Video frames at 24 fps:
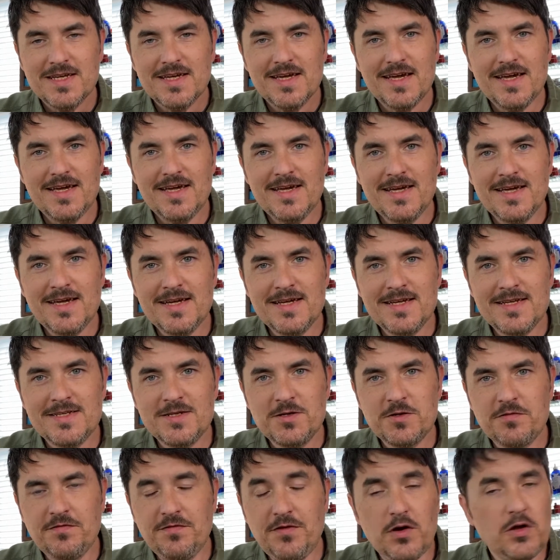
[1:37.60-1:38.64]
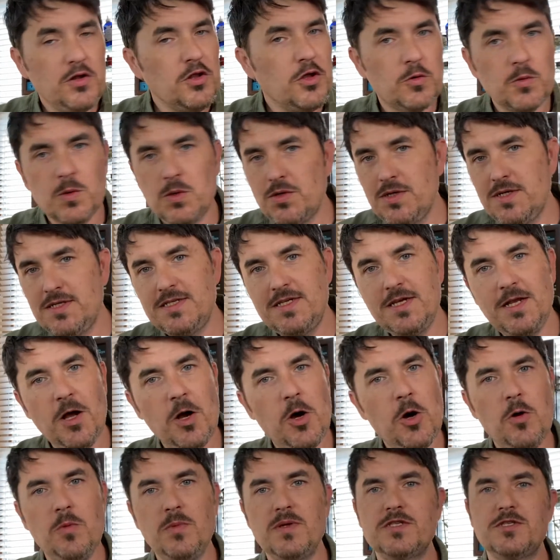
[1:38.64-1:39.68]
And you can follow along real easy at
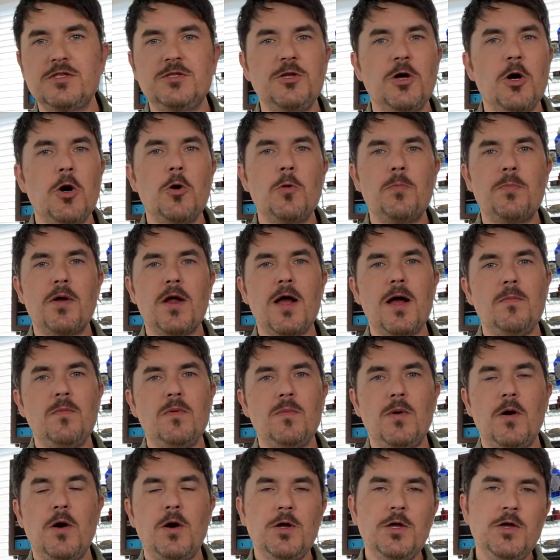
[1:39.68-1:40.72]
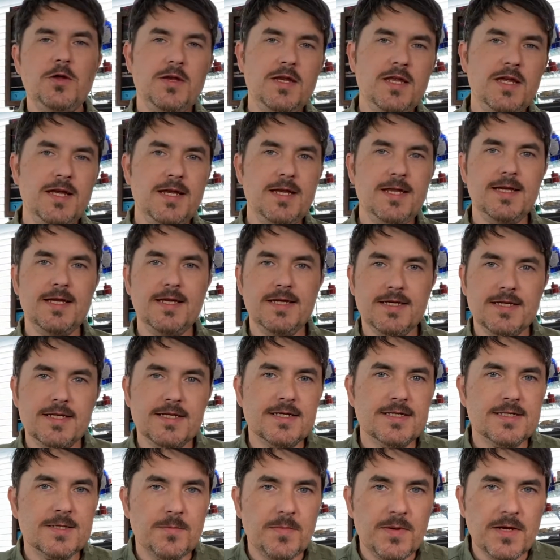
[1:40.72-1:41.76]
home. It's no problem. All you need
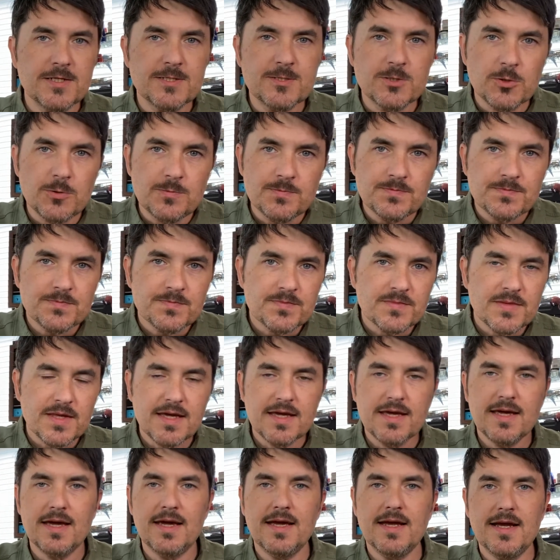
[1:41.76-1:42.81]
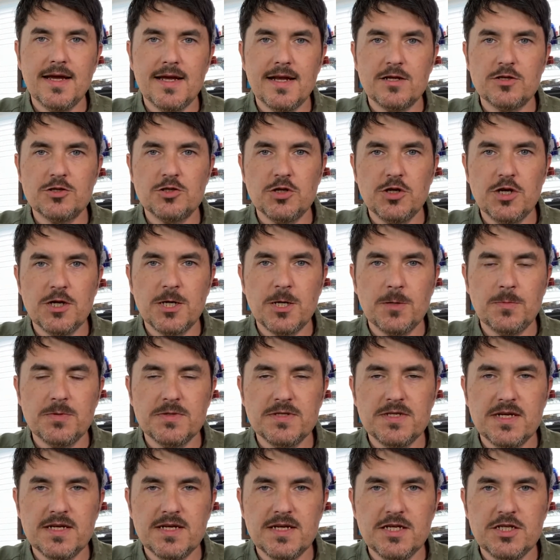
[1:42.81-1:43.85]
is a pencil, and I'll show you a couple
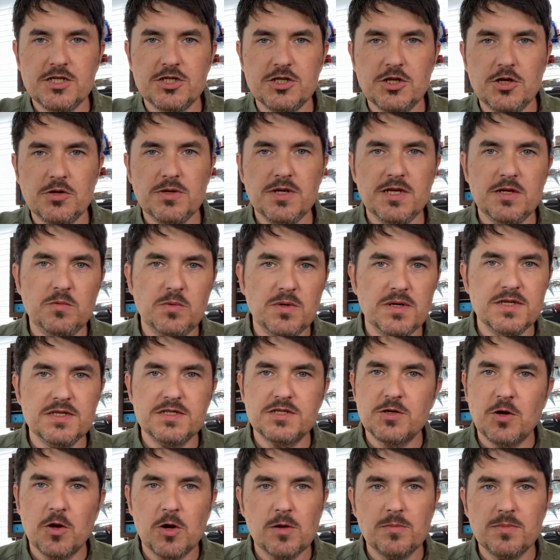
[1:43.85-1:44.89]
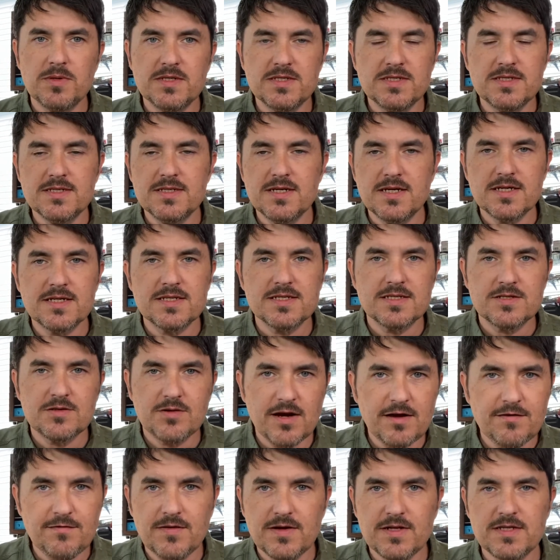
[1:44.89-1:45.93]
techniques. You don't need one of these carbon sticks,
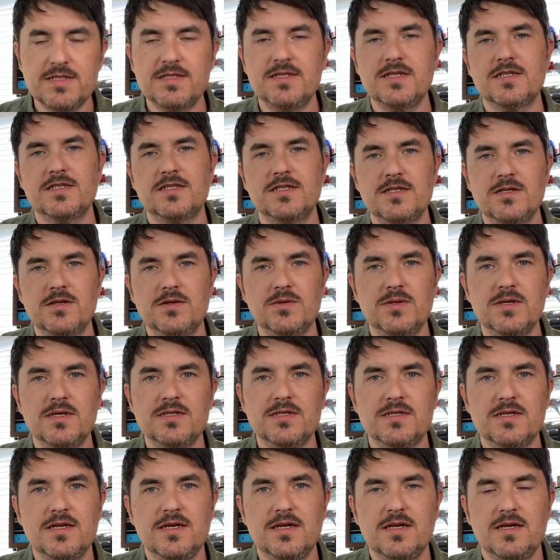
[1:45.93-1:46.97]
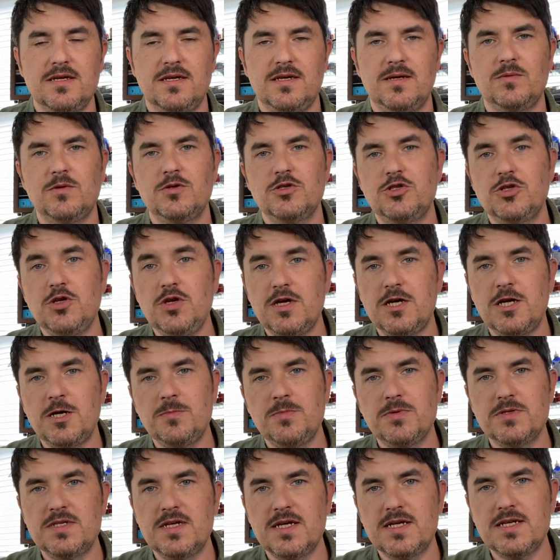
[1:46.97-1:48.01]
graphite sticks to do this. I'm going to show you a couple
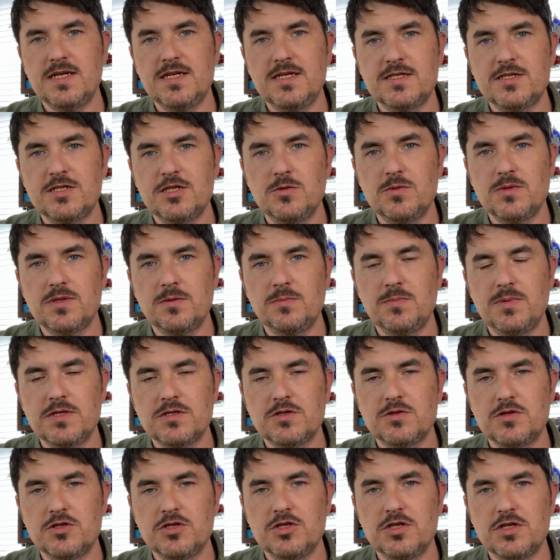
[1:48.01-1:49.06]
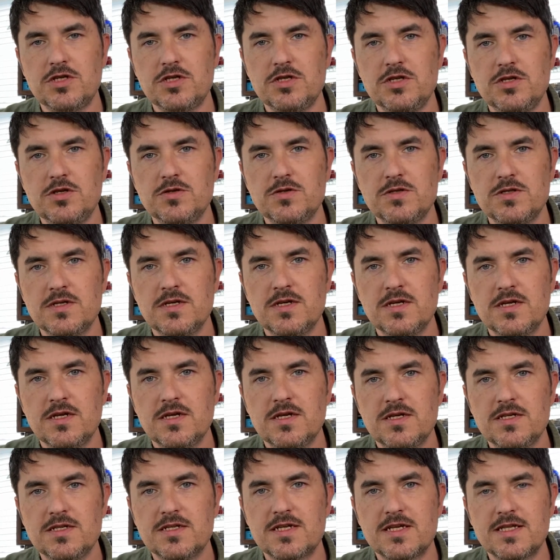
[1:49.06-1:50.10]
techniques too with the pencil that you can use
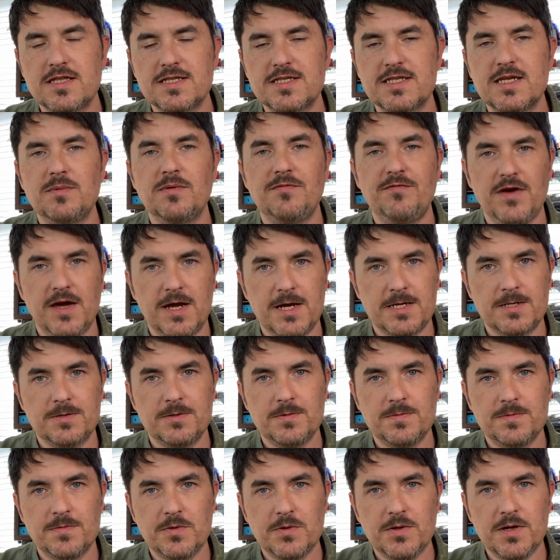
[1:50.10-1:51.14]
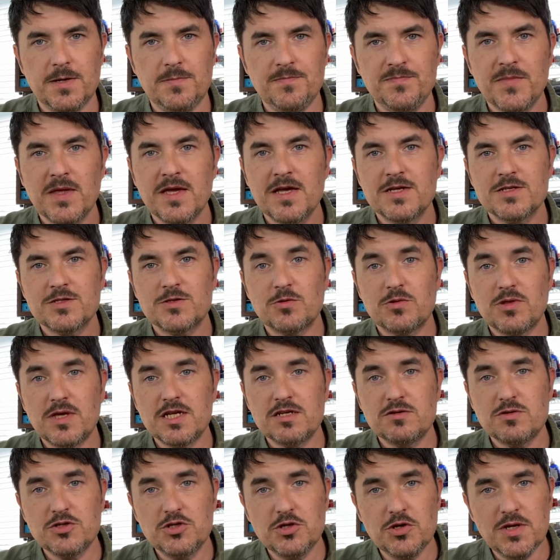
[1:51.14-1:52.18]
to get the same effect. Okay, so thanks
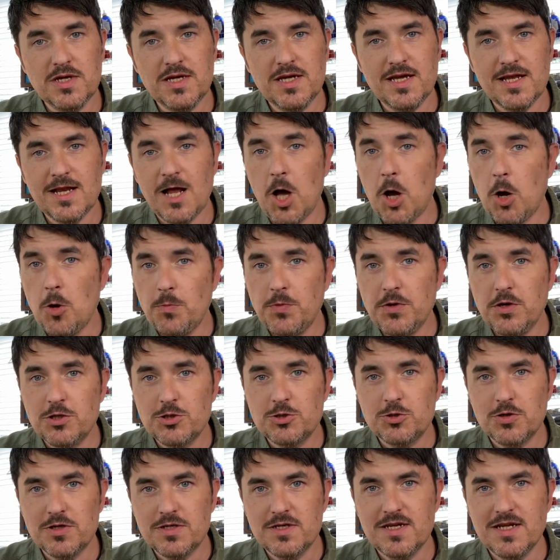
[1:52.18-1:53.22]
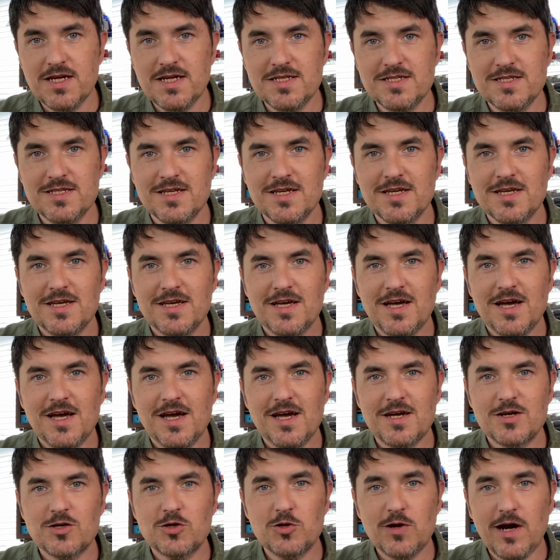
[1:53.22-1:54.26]
for tuning in. I hope you enjoyed today's
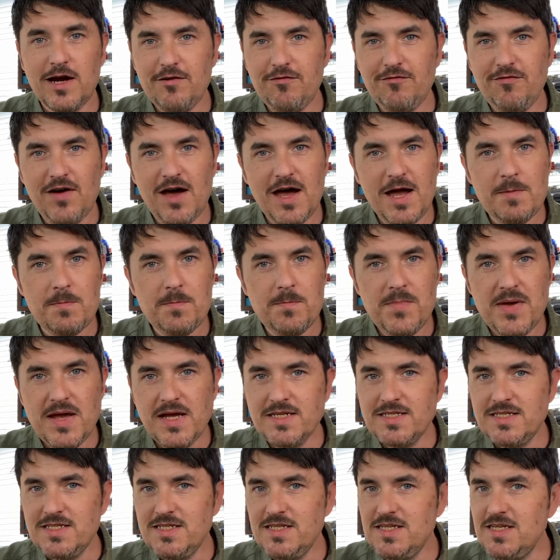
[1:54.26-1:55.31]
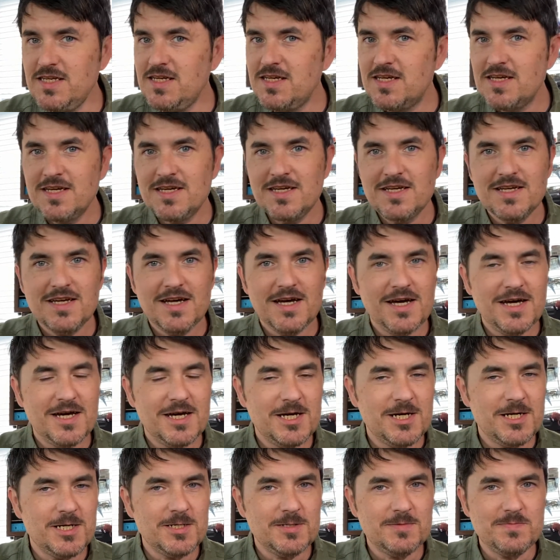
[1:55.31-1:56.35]
graphite messy
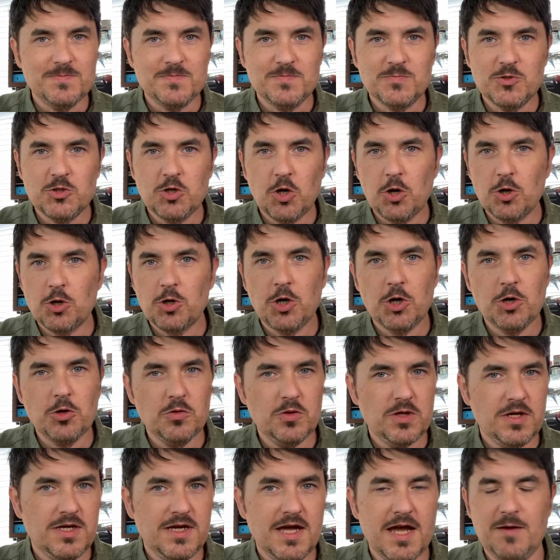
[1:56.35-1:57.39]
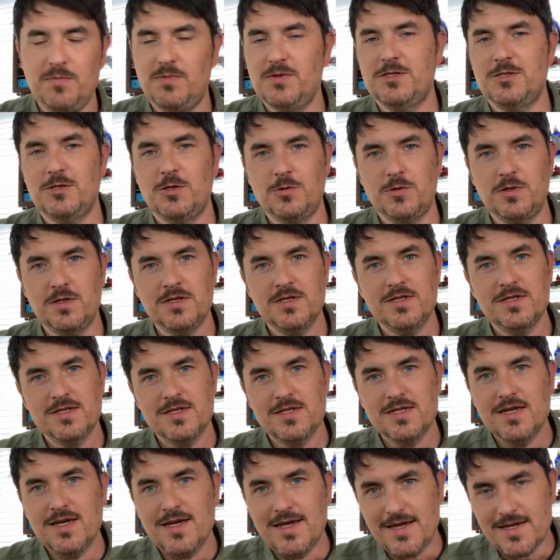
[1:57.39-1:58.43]
charcoal-y episode,
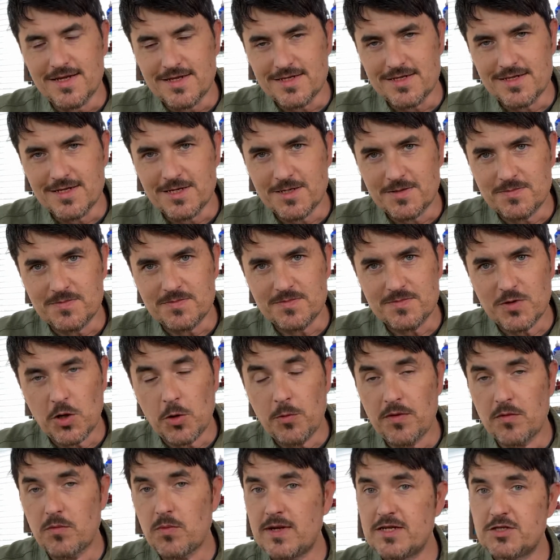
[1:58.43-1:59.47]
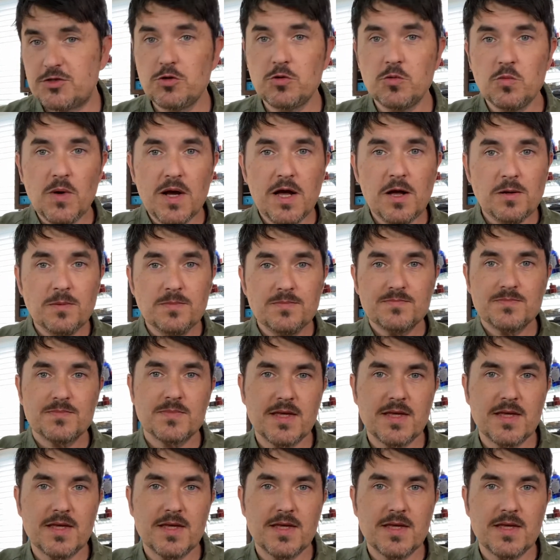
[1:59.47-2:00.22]
and hope everybody's doing well.